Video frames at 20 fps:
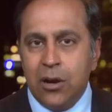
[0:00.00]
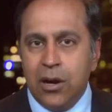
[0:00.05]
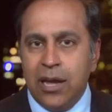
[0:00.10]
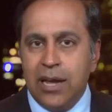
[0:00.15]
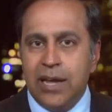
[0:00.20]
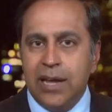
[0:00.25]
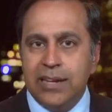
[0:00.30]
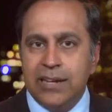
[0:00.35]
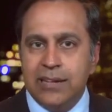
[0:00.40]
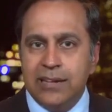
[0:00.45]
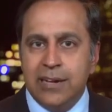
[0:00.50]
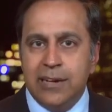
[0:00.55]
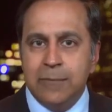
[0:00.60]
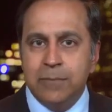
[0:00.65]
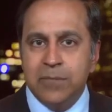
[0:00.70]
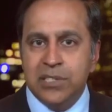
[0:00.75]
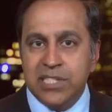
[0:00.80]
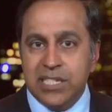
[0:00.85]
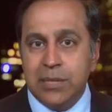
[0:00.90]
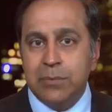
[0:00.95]
And
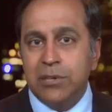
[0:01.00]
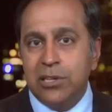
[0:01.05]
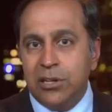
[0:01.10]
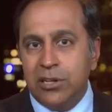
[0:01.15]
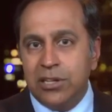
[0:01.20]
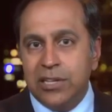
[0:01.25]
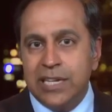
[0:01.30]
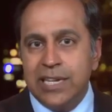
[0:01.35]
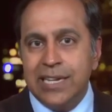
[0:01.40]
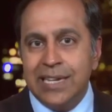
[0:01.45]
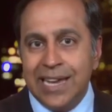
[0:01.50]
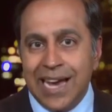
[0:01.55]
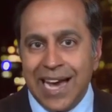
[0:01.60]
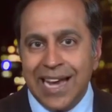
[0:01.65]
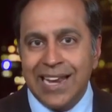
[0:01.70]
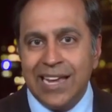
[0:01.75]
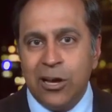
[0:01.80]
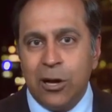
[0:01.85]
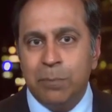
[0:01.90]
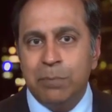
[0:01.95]
um, similarly, not
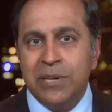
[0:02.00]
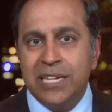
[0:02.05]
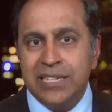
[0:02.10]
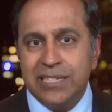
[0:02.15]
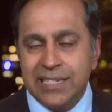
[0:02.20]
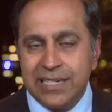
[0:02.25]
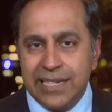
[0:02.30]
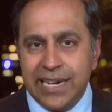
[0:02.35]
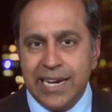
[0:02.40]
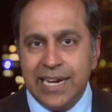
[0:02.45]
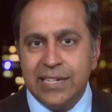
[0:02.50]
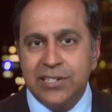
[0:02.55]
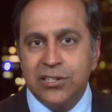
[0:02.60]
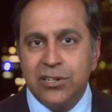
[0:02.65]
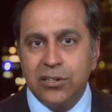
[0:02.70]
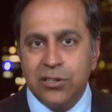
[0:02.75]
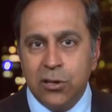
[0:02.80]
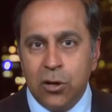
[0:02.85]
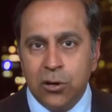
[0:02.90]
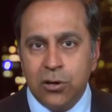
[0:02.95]
helping states or
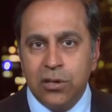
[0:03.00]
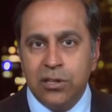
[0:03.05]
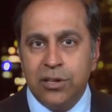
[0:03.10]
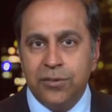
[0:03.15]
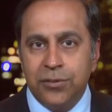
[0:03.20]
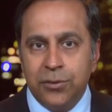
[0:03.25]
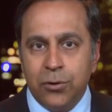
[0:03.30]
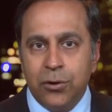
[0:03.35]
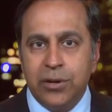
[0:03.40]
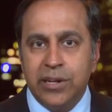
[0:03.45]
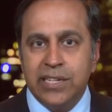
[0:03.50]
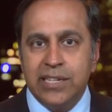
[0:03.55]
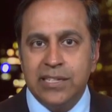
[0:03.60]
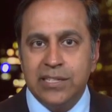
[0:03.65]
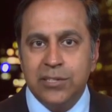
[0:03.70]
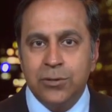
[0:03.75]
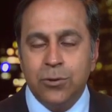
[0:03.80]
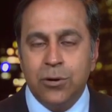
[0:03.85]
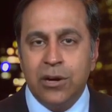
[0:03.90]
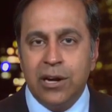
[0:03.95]
local
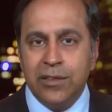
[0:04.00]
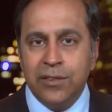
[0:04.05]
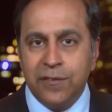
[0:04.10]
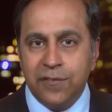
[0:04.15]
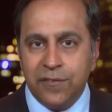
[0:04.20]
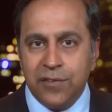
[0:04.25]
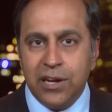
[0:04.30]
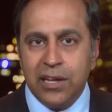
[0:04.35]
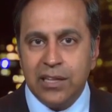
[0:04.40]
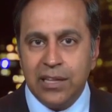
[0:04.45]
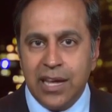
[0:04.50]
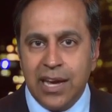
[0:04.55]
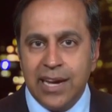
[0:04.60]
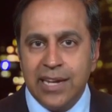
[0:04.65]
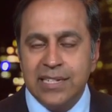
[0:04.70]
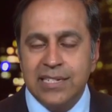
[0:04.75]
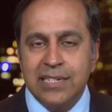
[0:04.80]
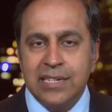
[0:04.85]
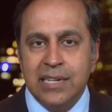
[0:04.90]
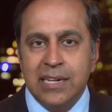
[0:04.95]
authorities who are on the front
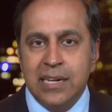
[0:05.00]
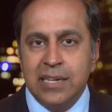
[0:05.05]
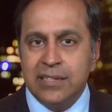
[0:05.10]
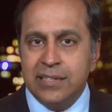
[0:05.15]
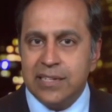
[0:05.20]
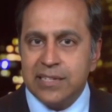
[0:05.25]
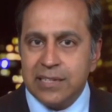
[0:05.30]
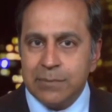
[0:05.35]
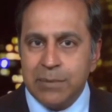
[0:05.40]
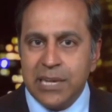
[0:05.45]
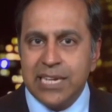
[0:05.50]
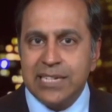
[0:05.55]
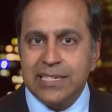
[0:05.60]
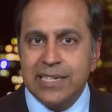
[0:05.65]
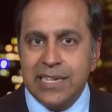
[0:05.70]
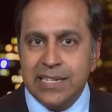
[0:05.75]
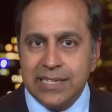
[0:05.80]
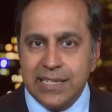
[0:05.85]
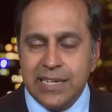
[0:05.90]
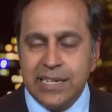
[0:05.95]
lines doesn't make
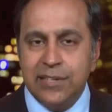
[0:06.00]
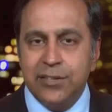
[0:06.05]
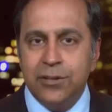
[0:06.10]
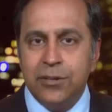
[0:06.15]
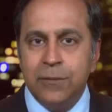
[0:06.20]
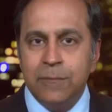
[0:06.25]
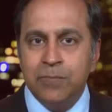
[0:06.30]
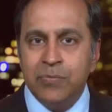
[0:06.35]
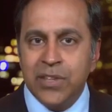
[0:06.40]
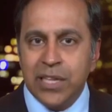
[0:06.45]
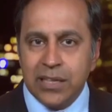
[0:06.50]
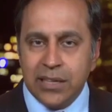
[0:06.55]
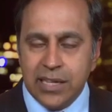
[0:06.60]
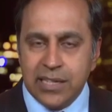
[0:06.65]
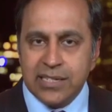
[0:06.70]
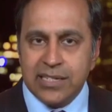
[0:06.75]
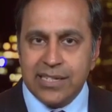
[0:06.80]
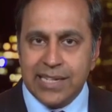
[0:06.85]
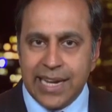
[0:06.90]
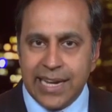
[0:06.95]
sense either.
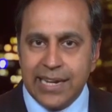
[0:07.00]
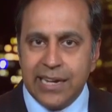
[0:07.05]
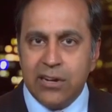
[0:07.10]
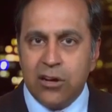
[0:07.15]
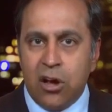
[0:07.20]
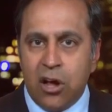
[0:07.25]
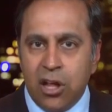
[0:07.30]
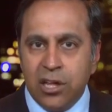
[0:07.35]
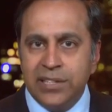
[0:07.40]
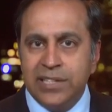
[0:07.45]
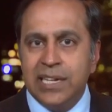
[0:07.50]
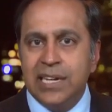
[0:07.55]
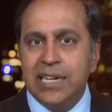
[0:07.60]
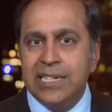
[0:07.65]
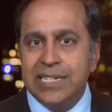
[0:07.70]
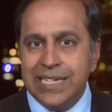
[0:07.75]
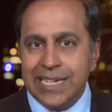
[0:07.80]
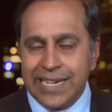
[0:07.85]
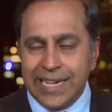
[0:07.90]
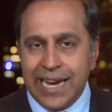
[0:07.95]
Let's get it all done
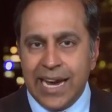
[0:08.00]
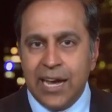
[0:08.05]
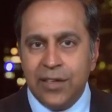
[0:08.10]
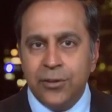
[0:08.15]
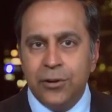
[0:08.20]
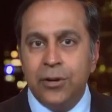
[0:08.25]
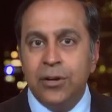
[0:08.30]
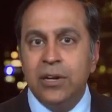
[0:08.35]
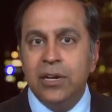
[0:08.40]
together